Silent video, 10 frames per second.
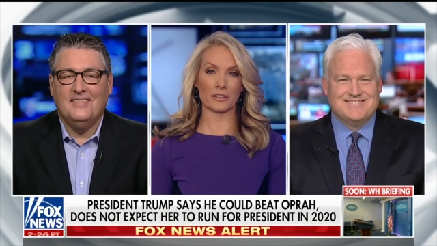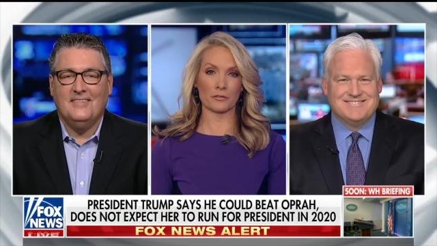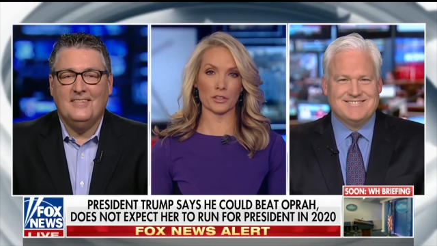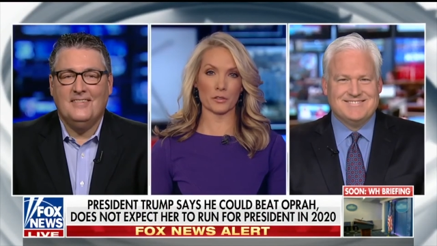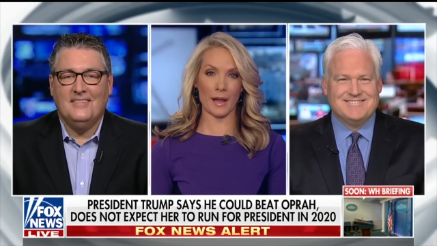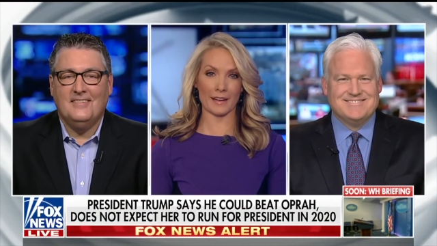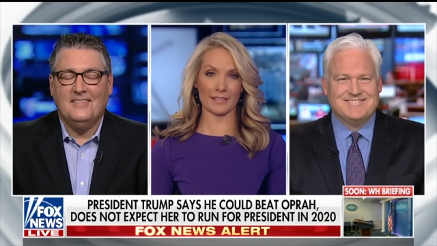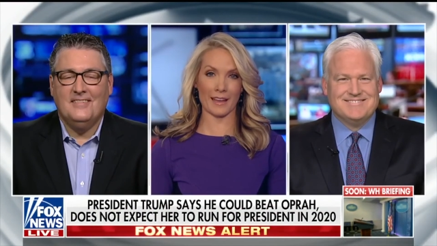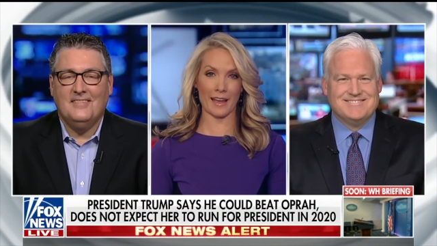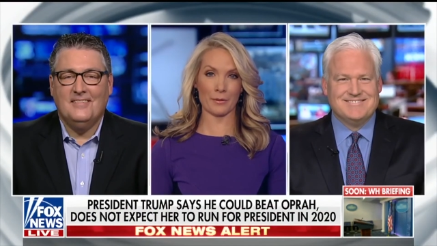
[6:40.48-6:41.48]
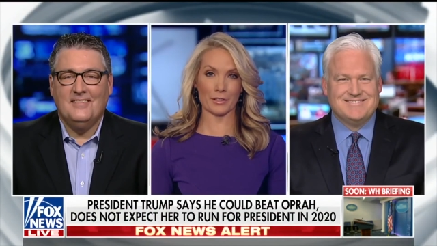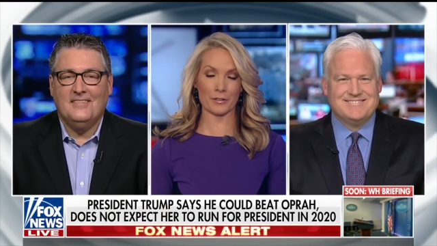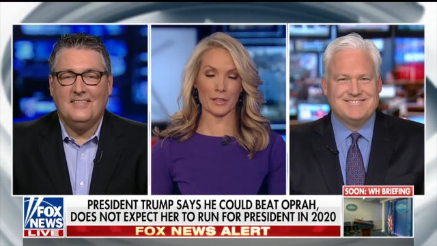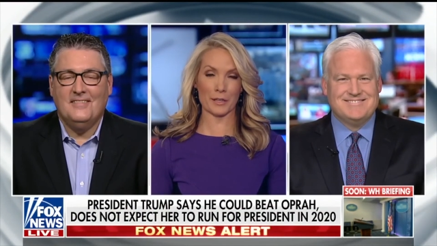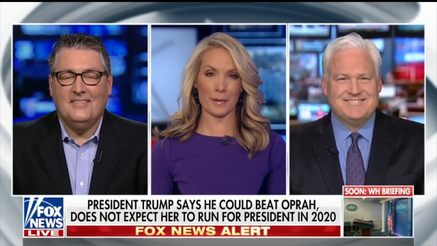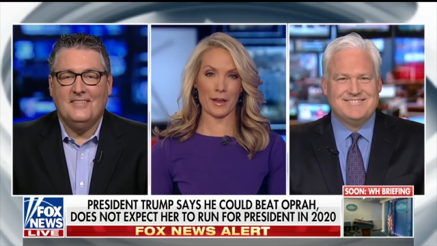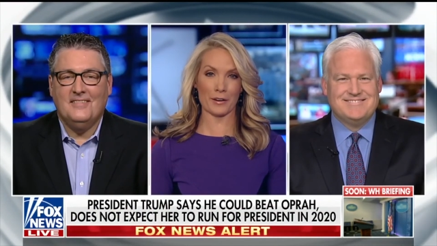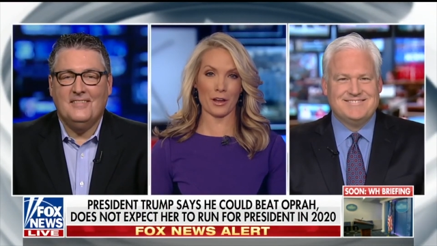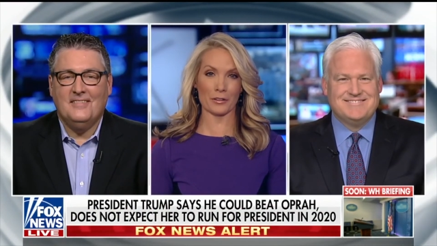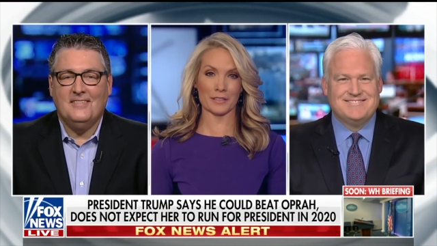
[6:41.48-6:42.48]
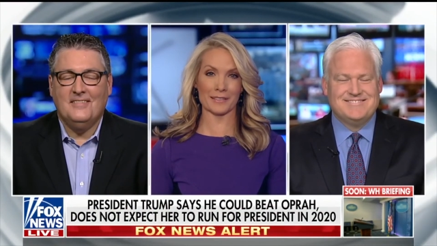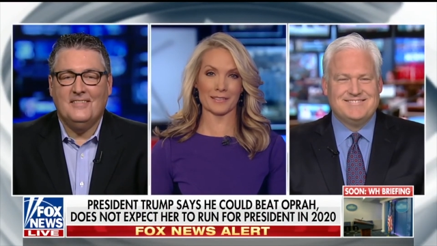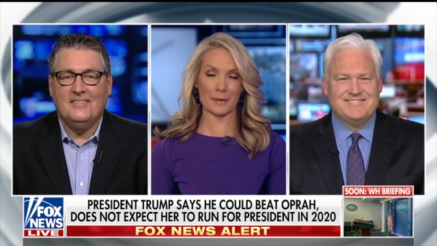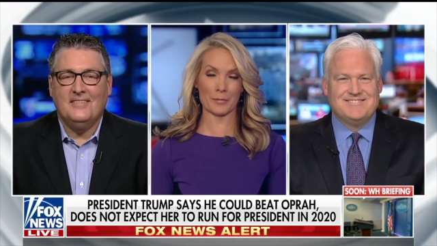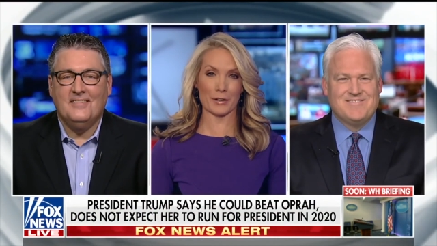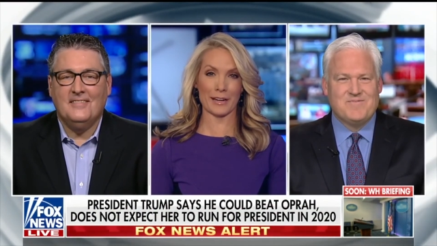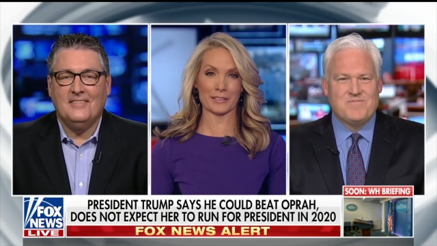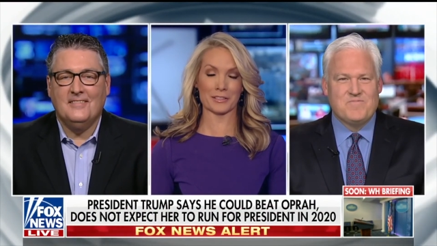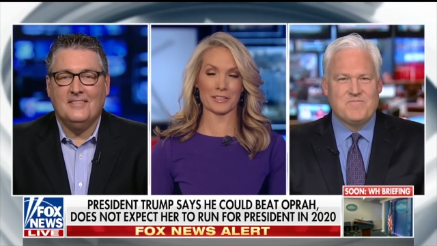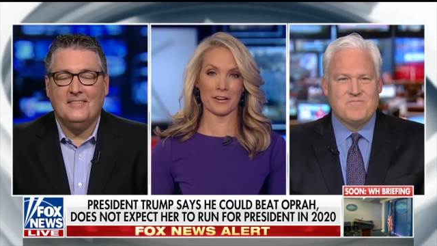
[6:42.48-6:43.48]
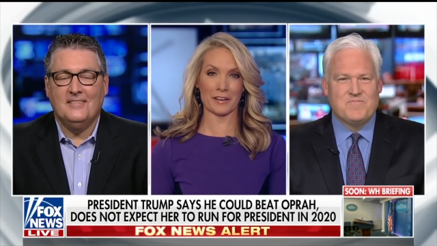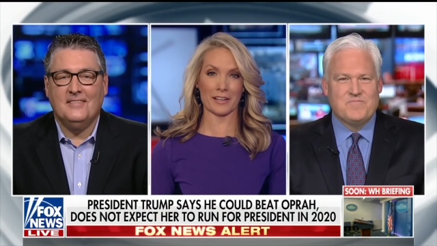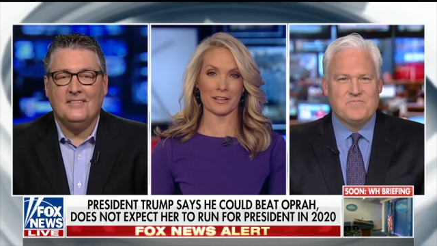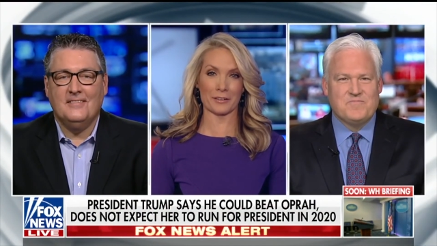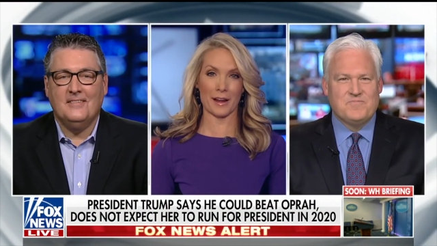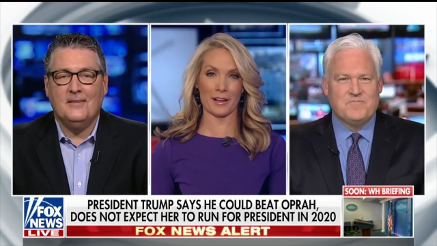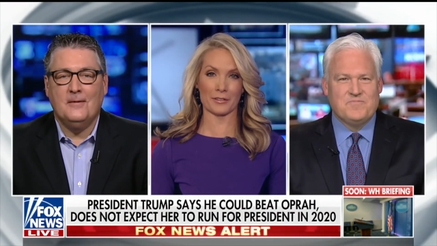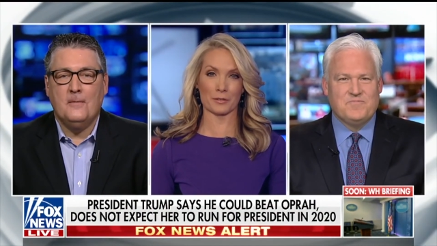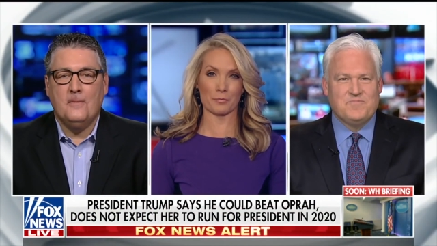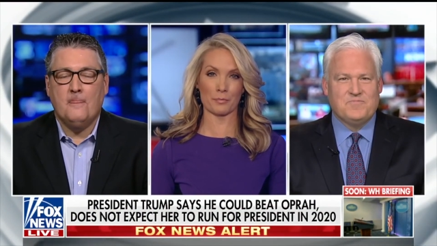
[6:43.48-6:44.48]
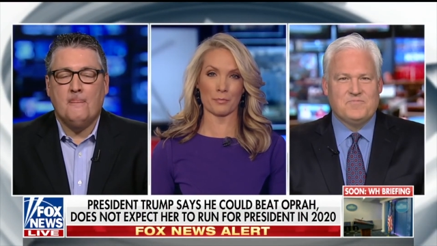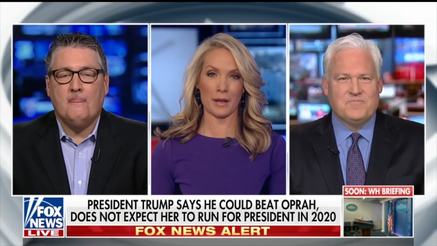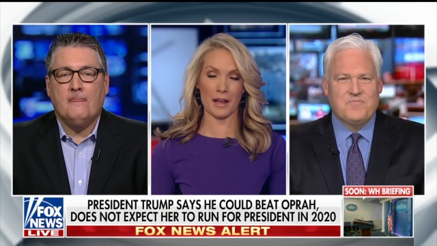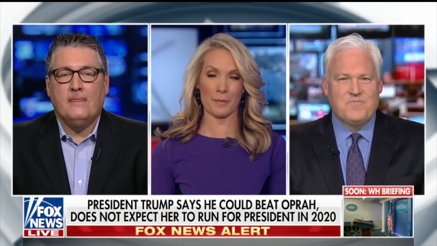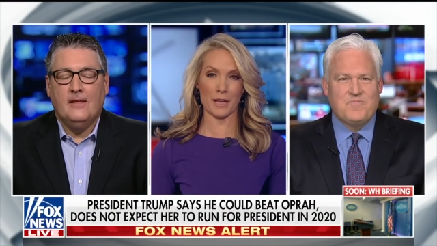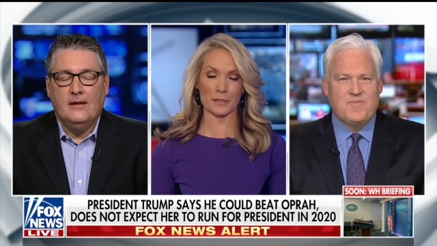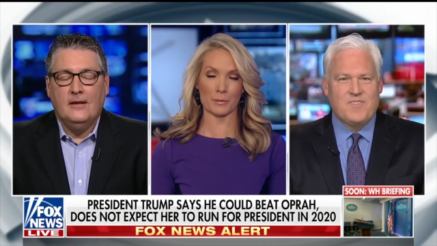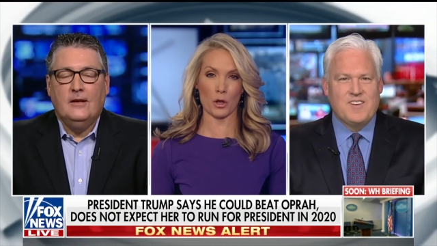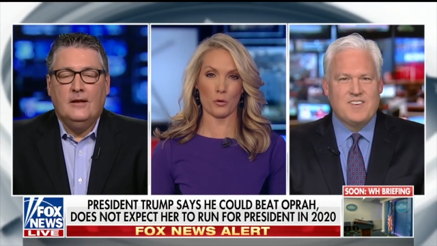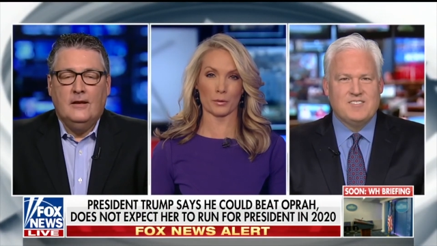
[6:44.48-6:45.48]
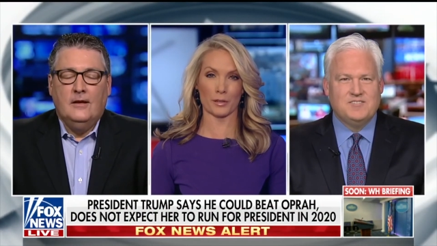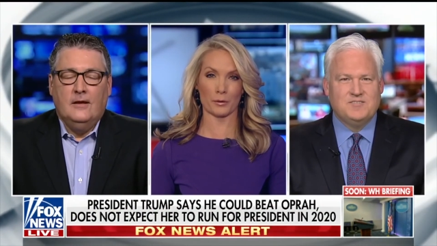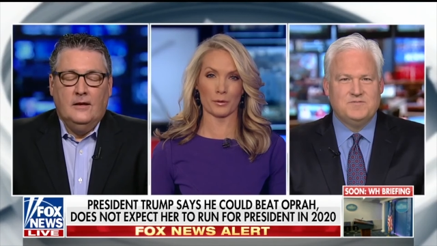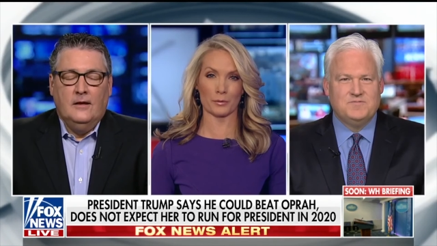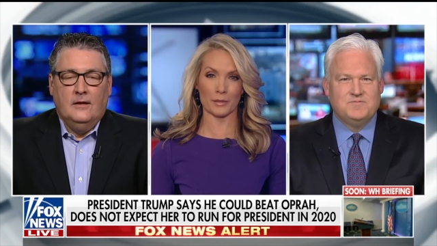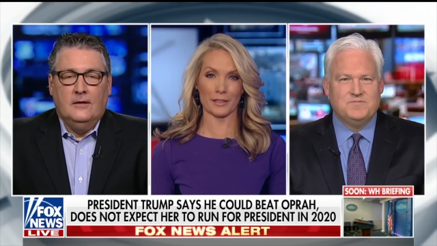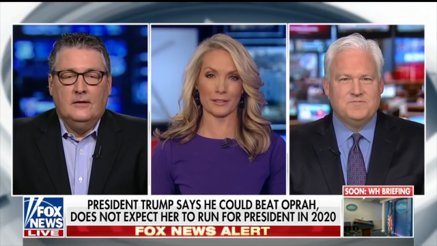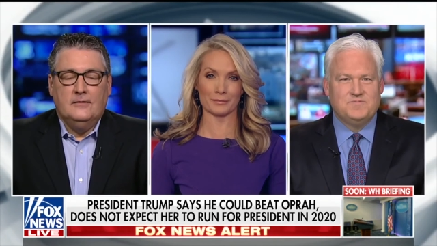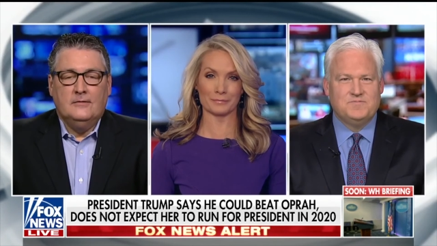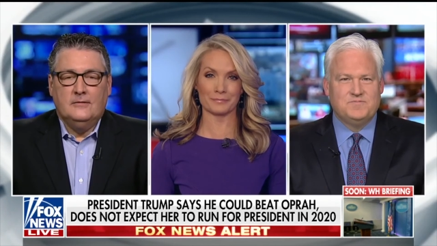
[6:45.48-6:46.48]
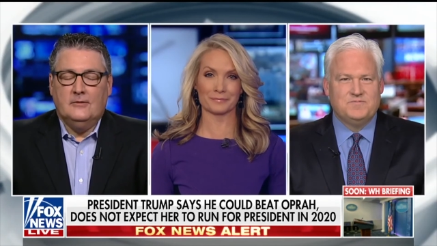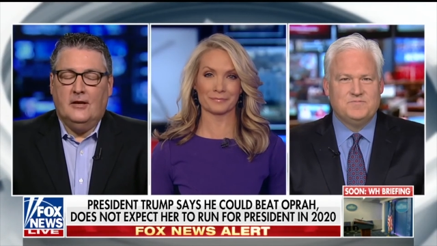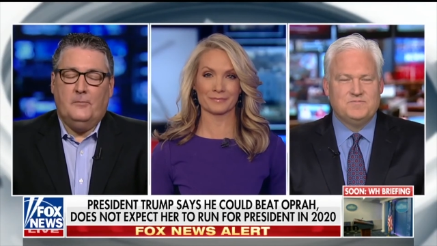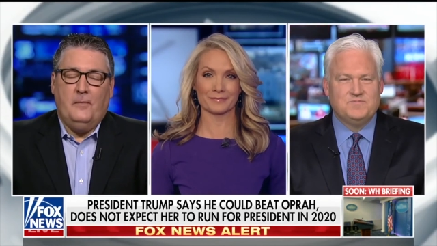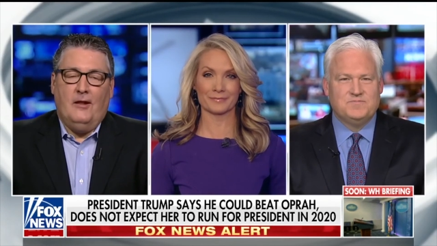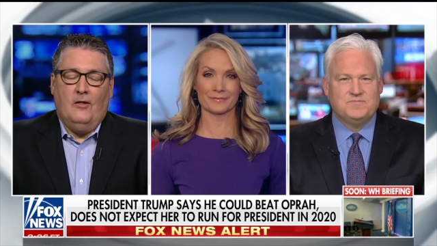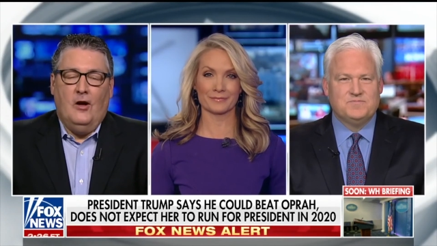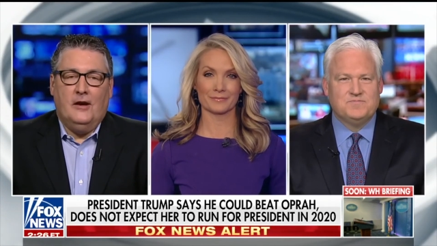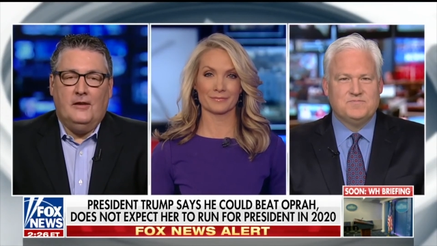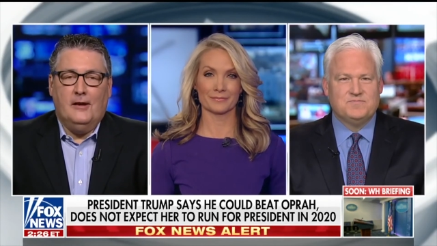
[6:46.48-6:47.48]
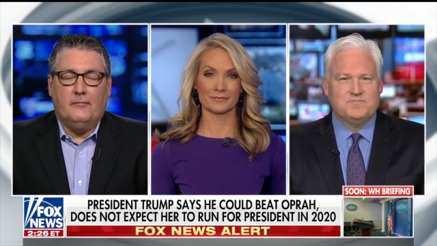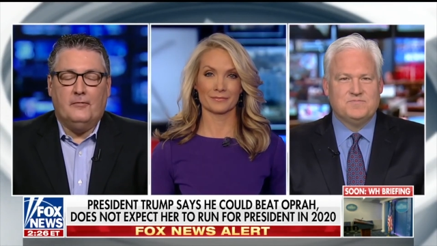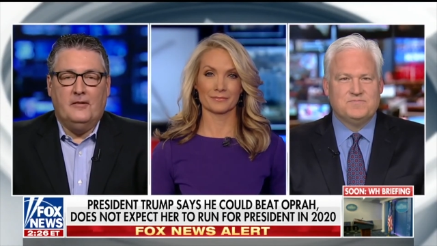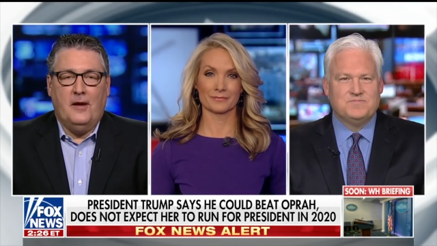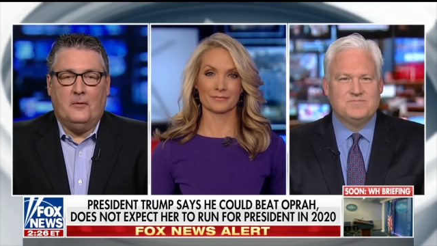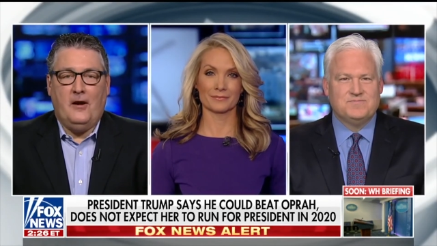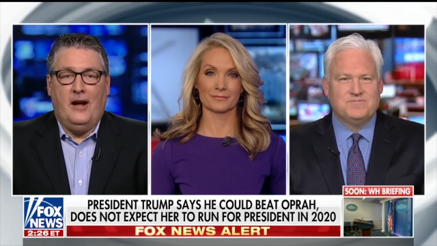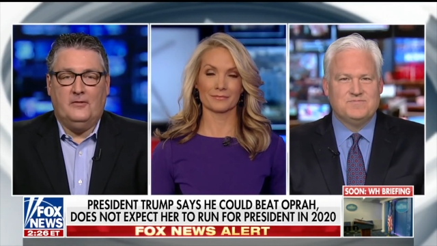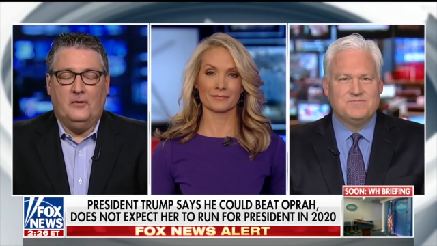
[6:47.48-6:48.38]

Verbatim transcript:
Speaker 1: first whack at that. What do you think about all the Democrat hysteria around po a possible Oprah run?
Speaker 2: Look, it's been a long year for Democrats, so